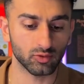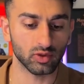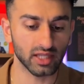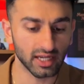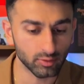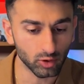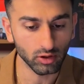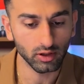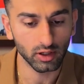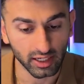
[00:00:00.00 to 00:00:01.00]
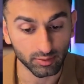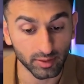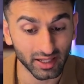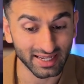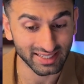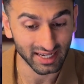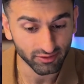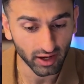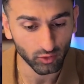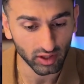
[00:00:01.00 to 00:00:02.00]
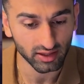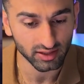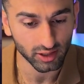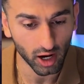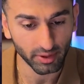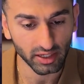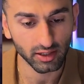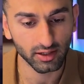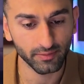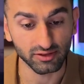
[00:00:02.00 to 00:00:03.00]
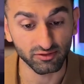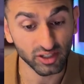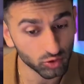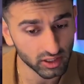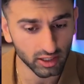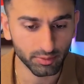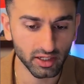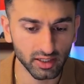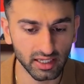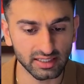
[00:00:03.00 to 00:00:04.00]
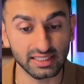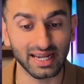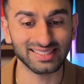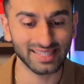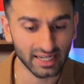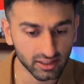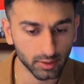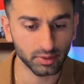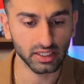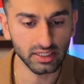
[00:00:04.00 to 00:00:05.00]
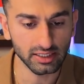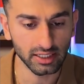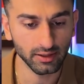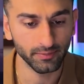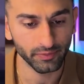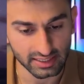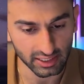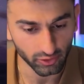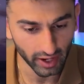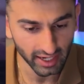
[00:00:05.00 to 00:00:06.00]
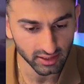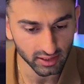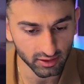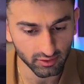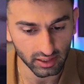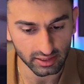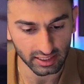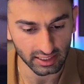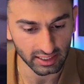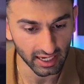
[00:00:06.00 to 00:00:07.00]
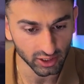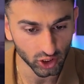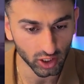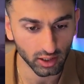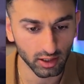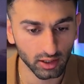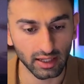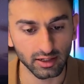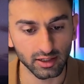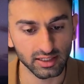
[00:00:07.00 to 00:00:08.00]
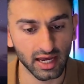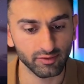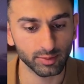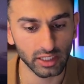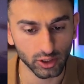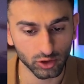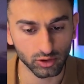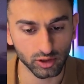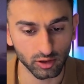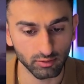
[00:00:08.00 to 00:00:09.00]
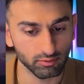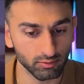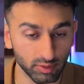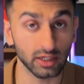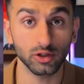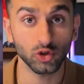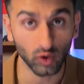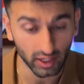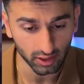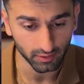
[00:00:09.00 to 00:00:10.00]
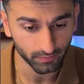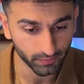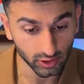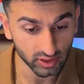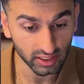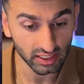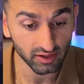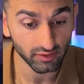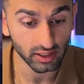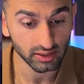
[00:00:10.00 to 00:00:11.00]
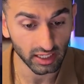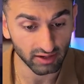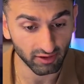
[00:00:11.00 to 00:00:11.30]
Is it relatable? Can people identify with this topic? Is it visually appealing? Is it aesthetically pleasing? Is it interactive? Is it engaging? And does it have a potential to be trendy? And so it's going to give us